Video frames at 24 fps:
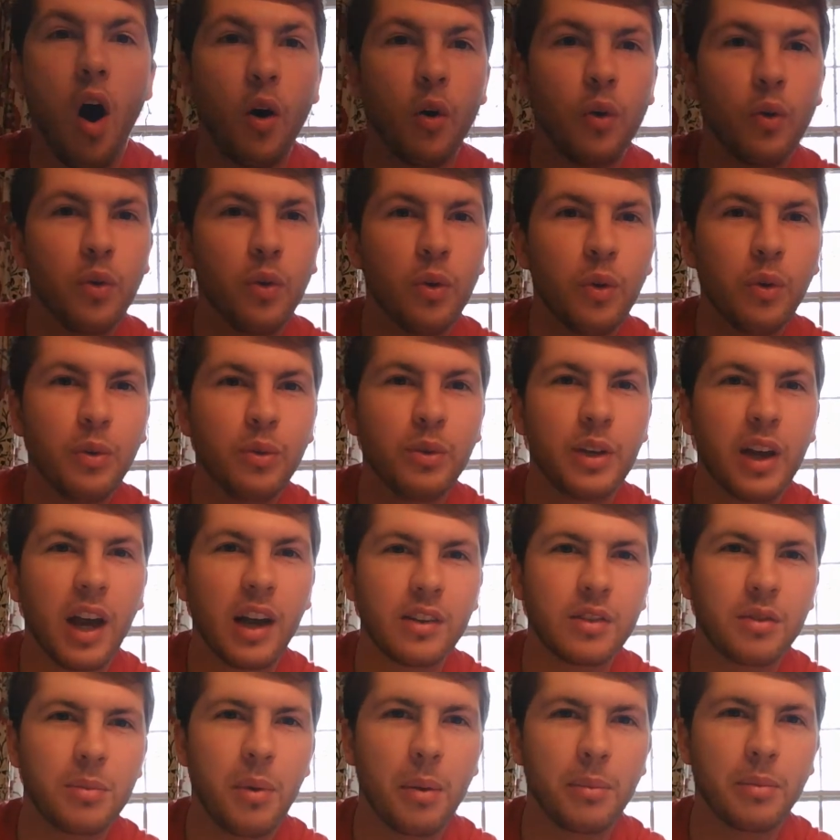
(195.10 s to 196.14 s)
Ooh, do you
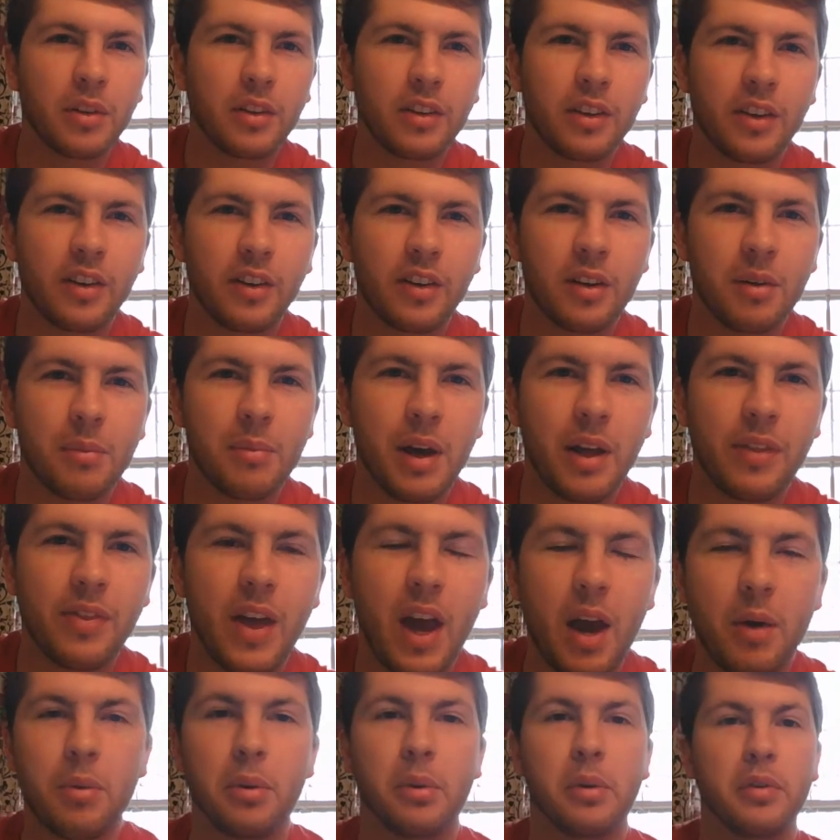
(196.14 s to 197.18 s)
guys remember learning about
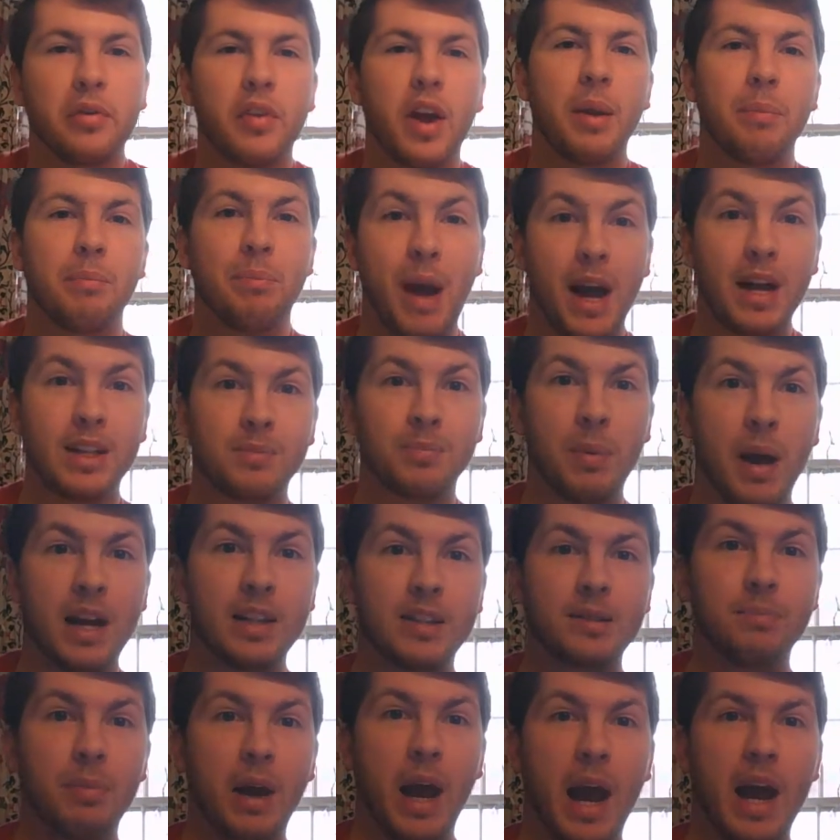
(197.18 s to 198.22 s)
that when we read Bats,
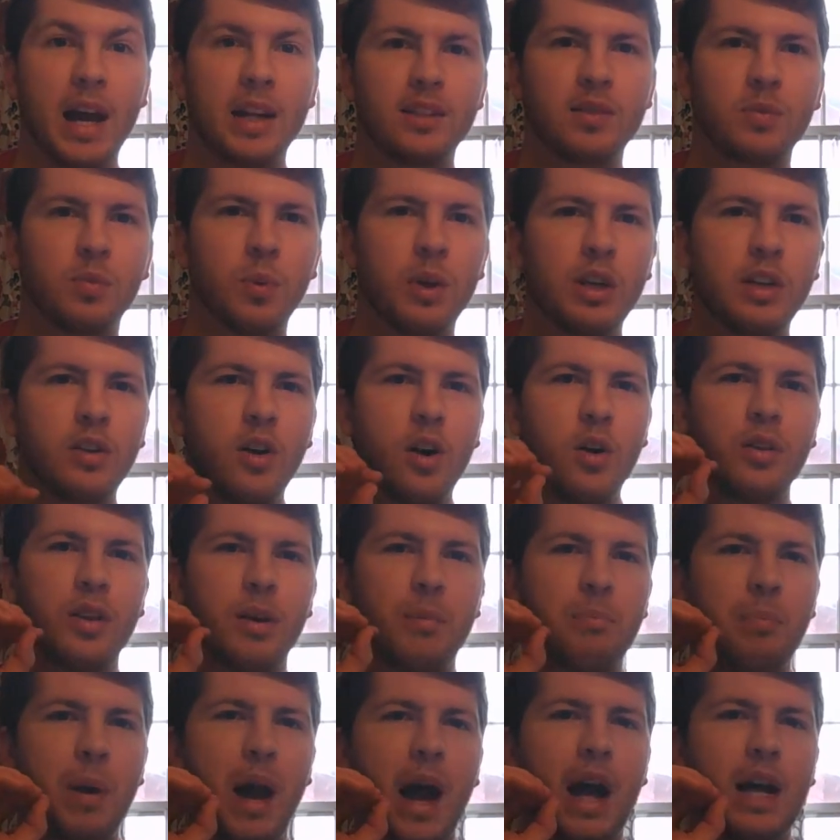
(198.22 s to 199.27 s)
Bats, Bats? We know
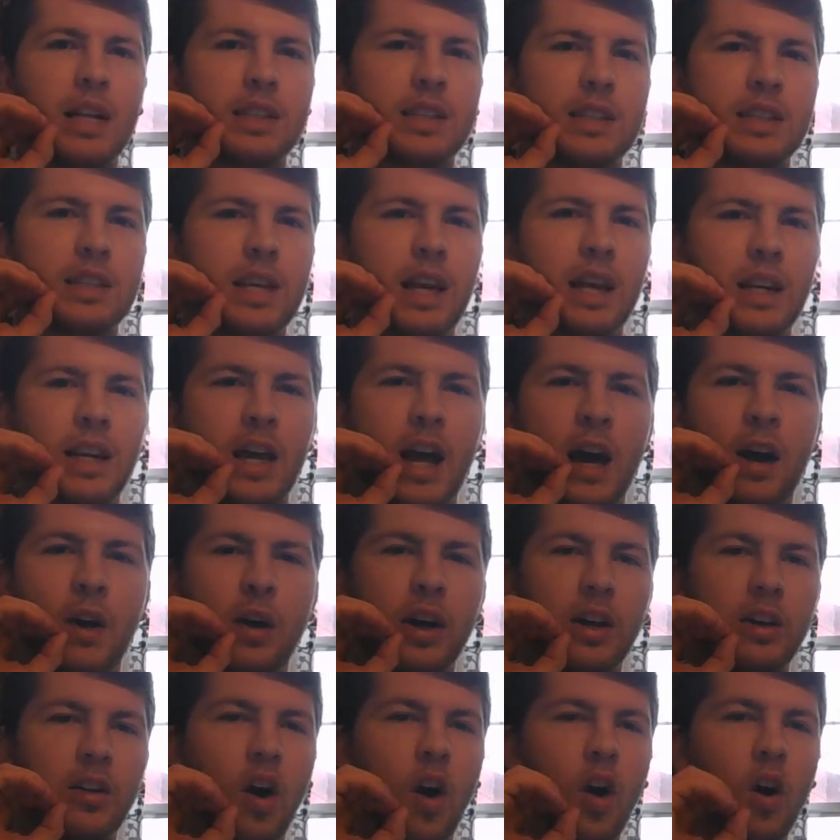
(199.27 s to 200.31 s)
that bats send out
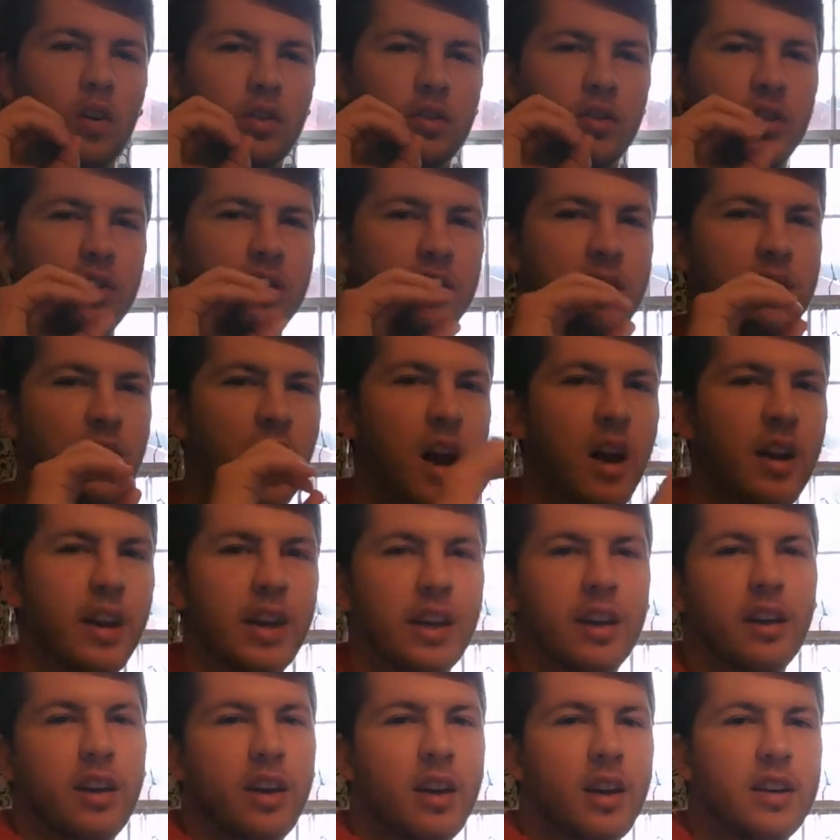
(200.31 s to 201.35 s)
an
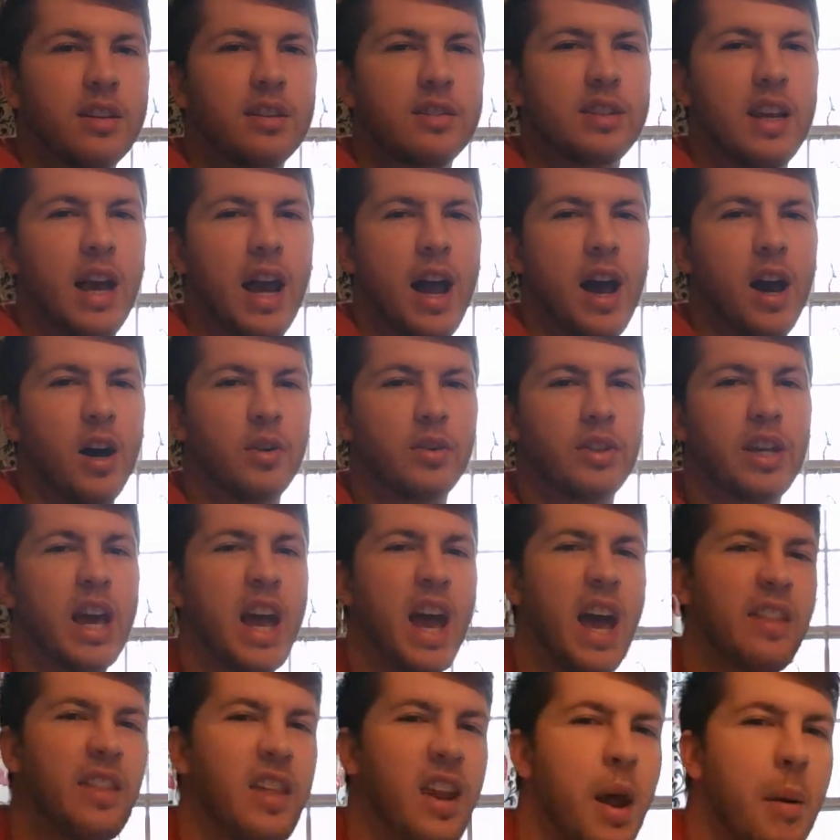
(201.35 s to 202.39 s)
ultrasonic sound
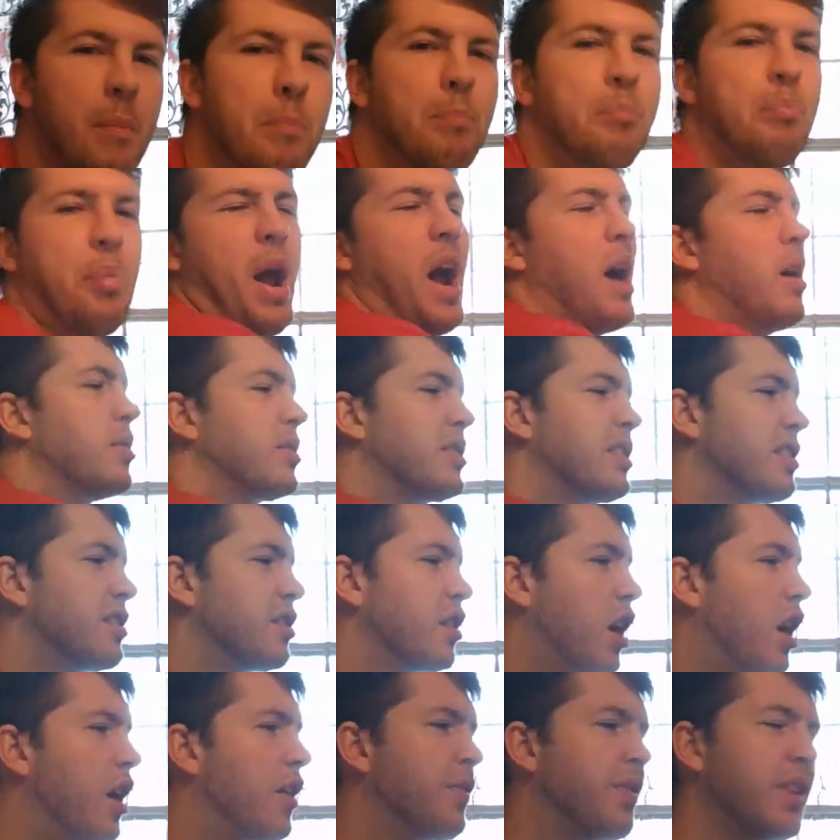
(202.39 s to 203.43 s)
and then it bounces
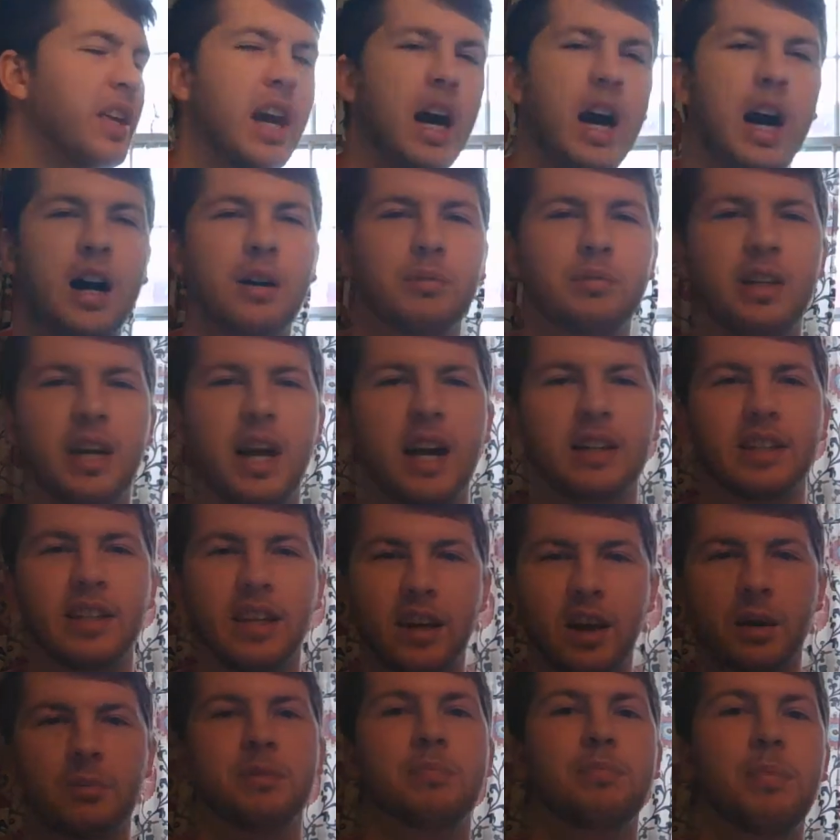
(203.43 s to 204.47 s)
off the object and
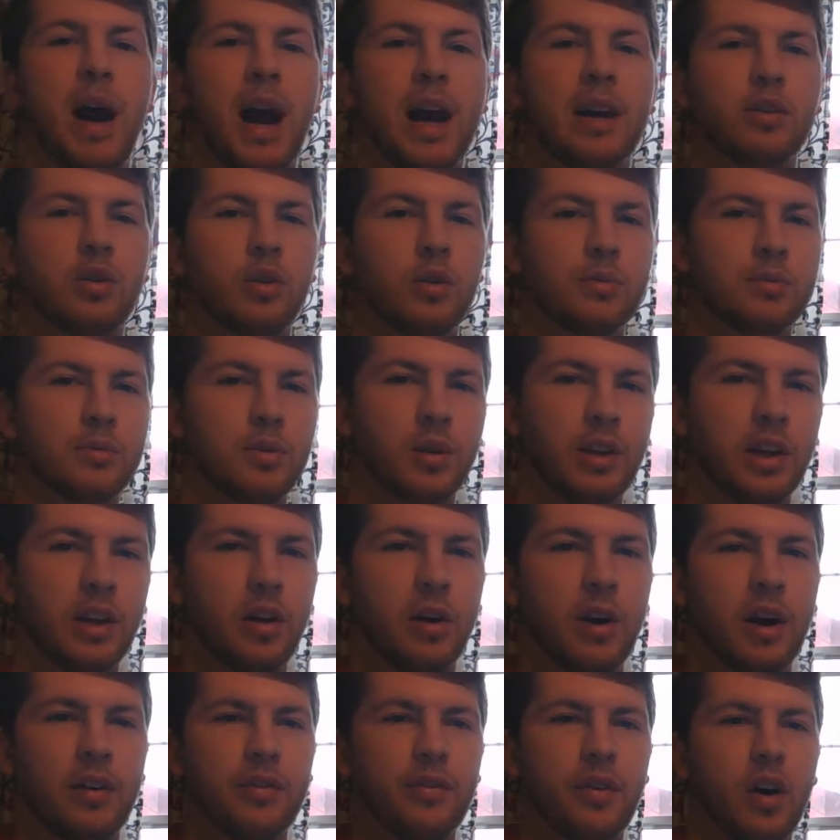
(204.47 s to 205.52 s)
comes back to them so they know
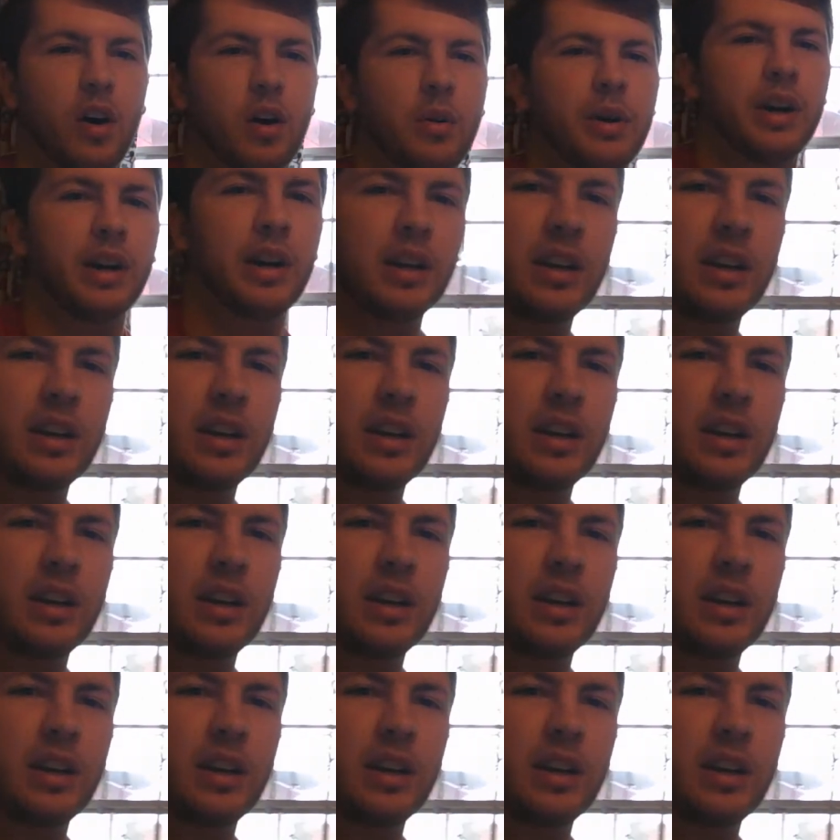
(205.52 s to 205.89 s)
how far away it